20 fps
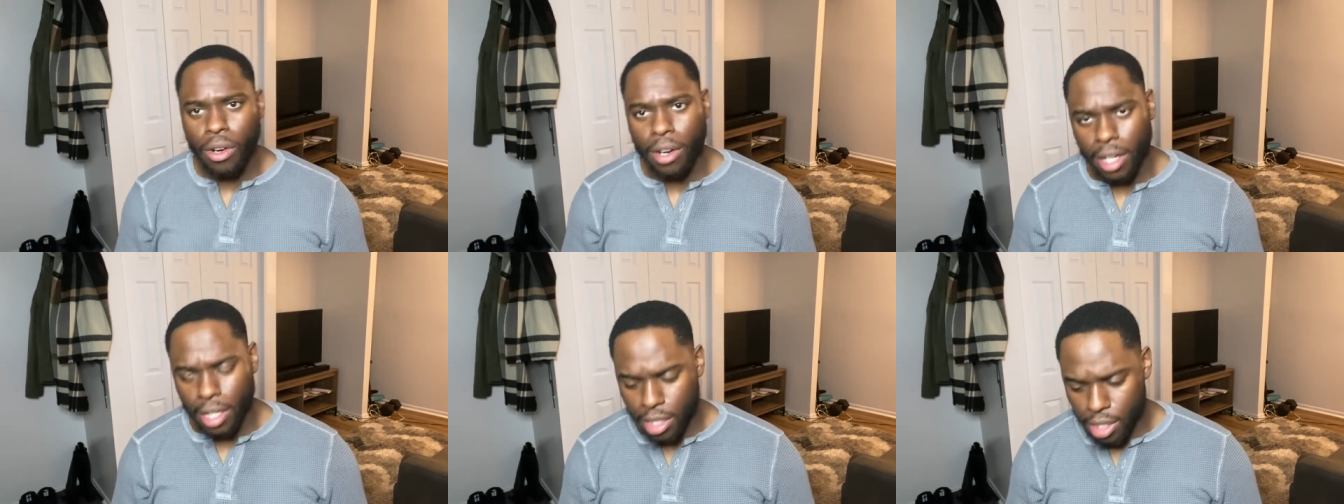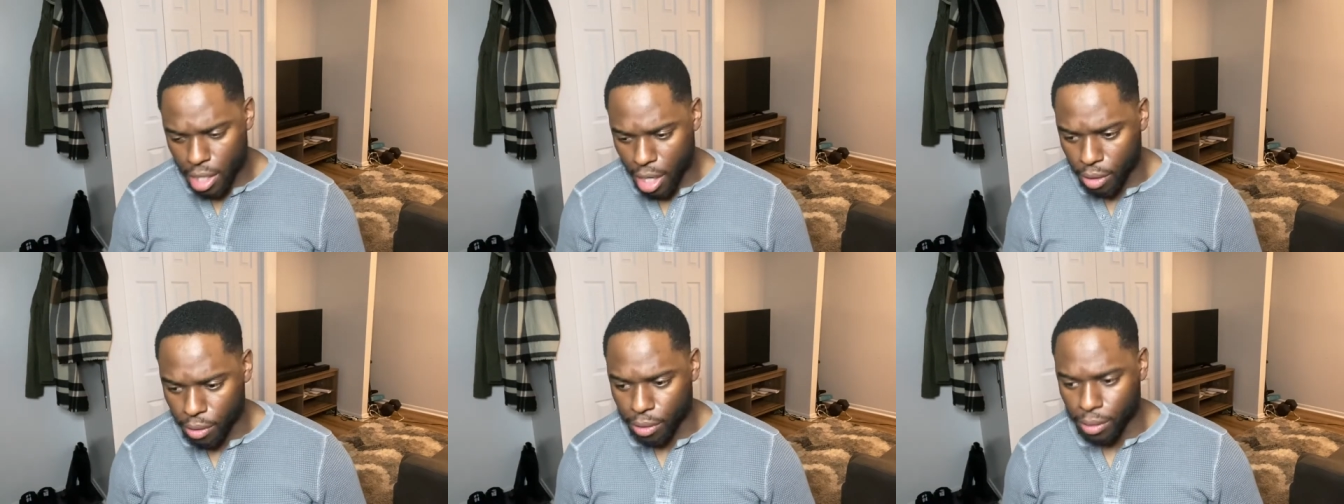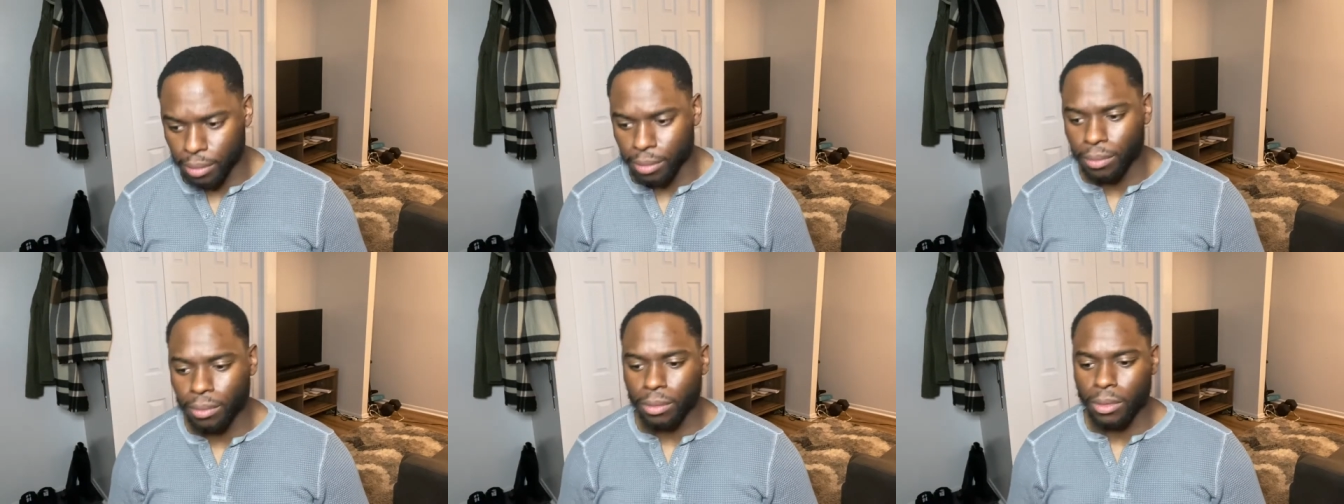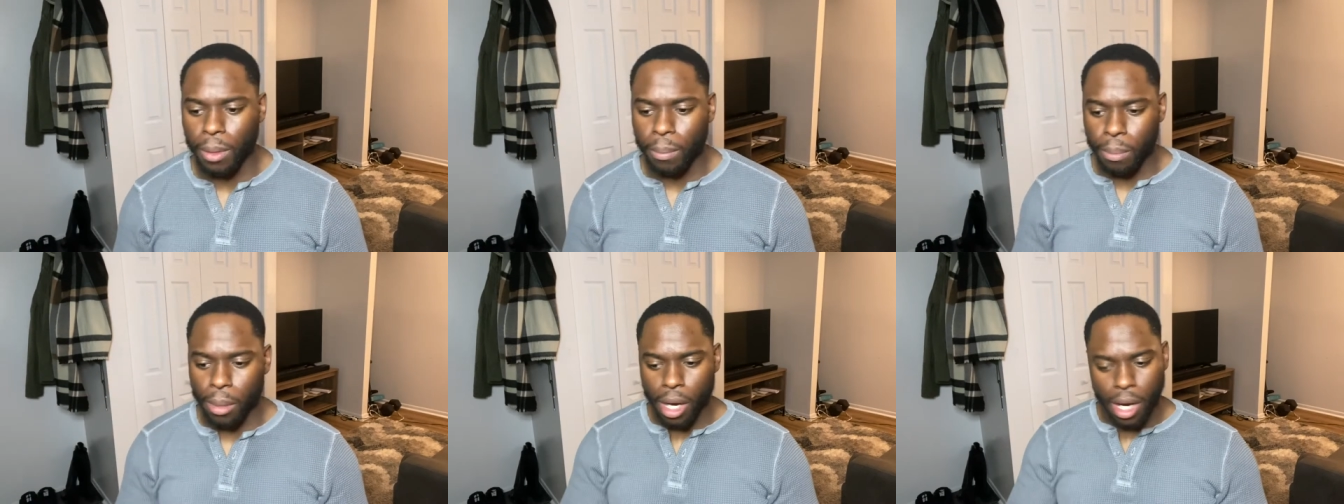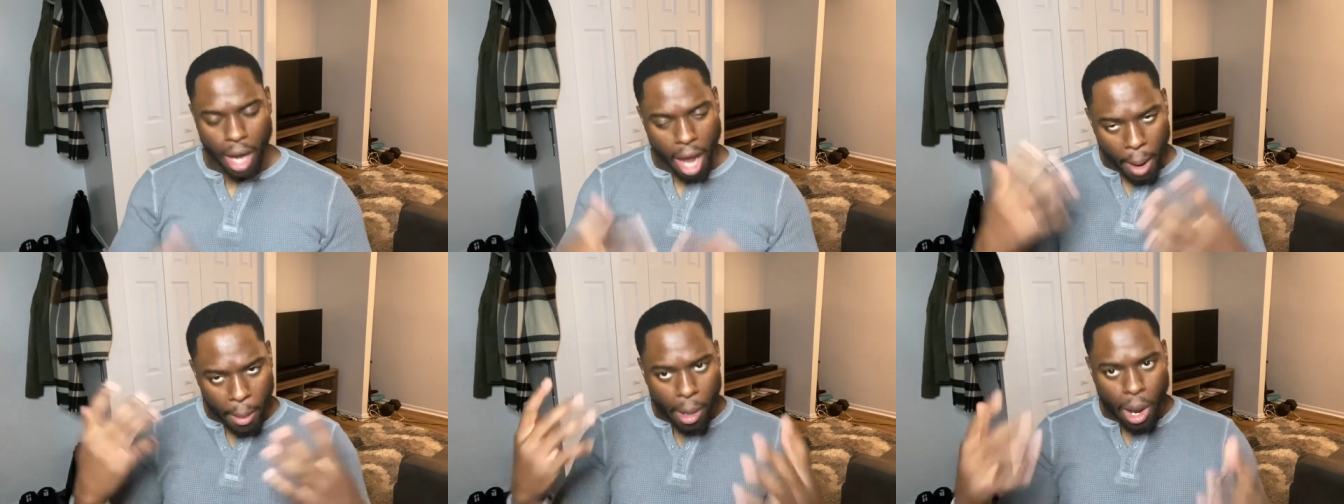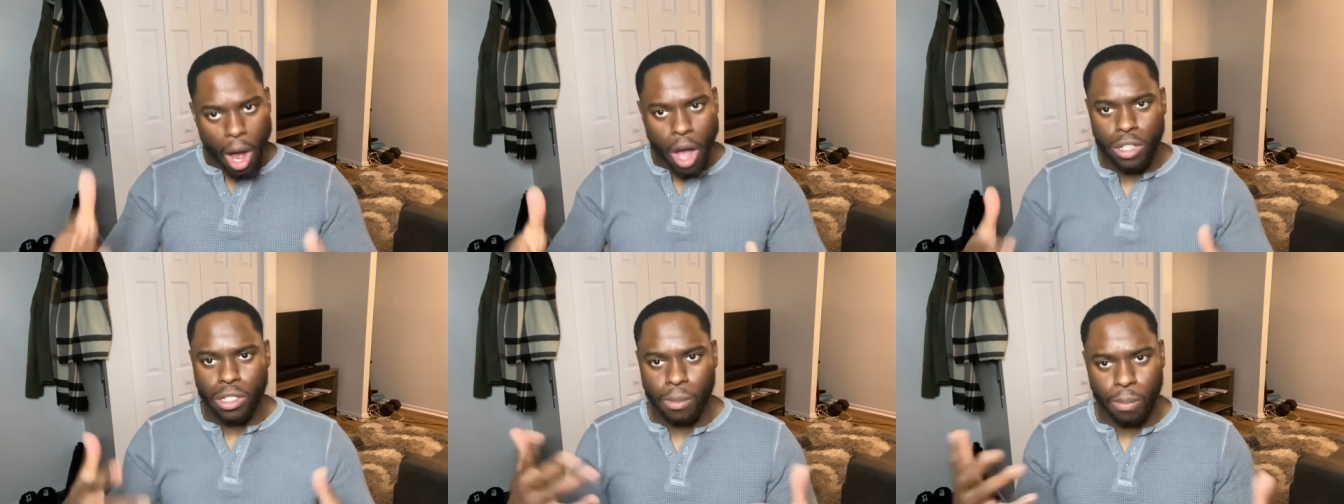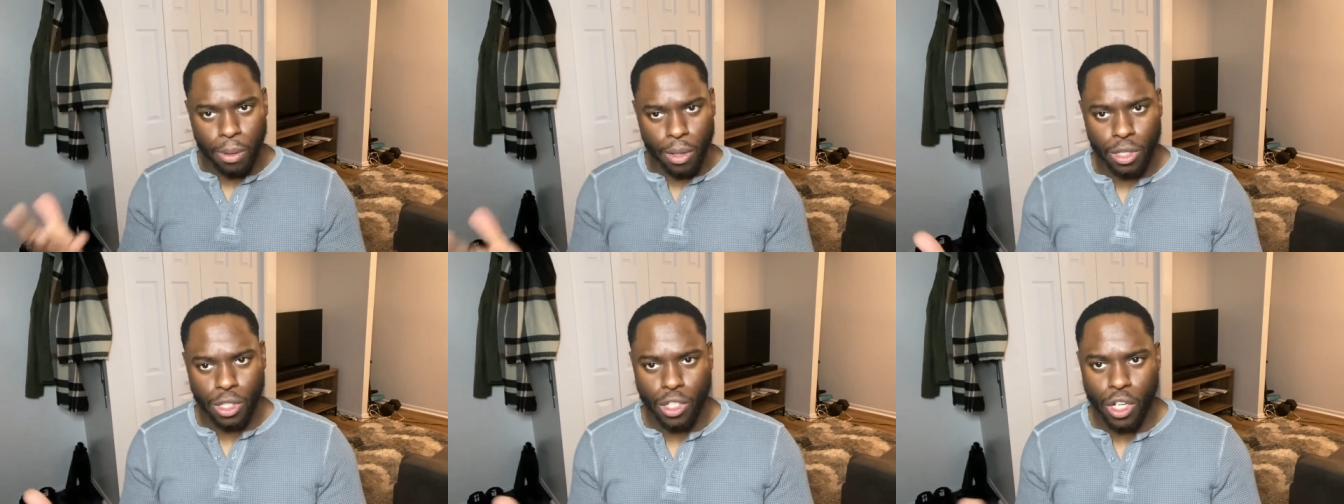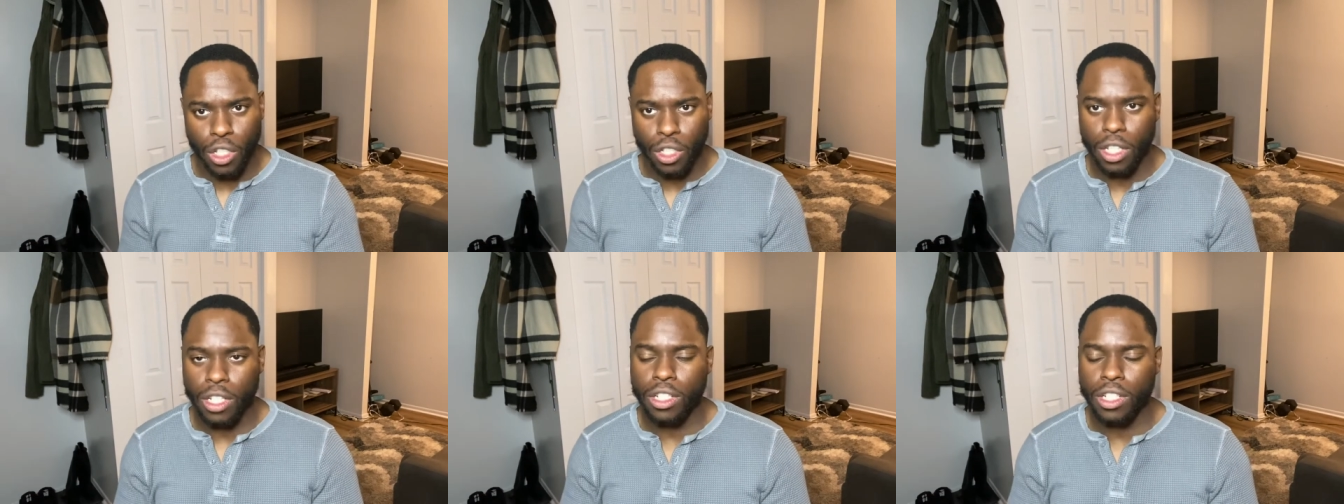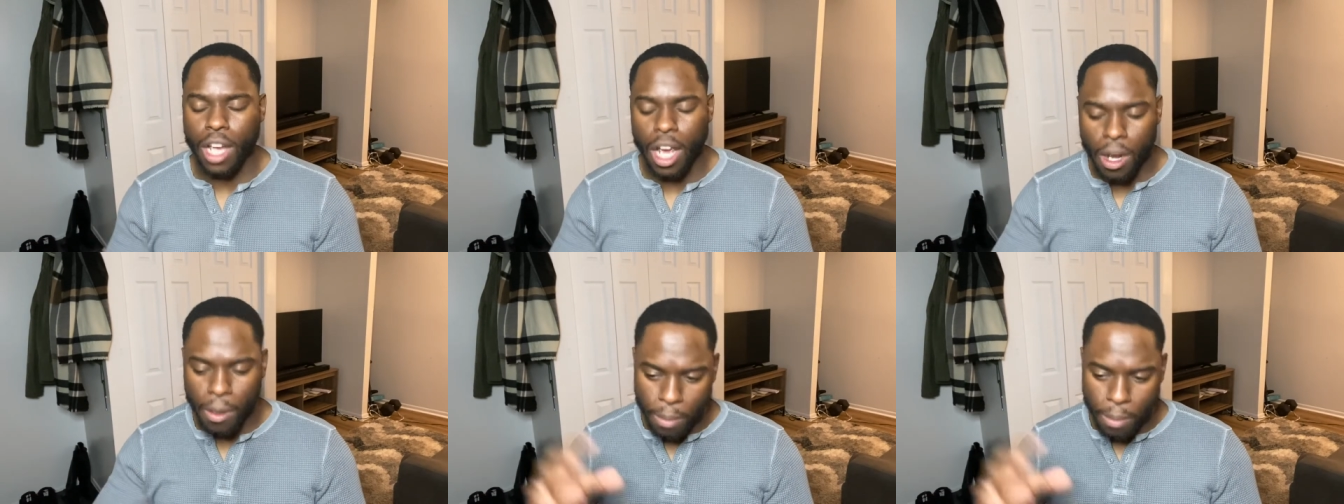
etc. But I will also post this on this channel,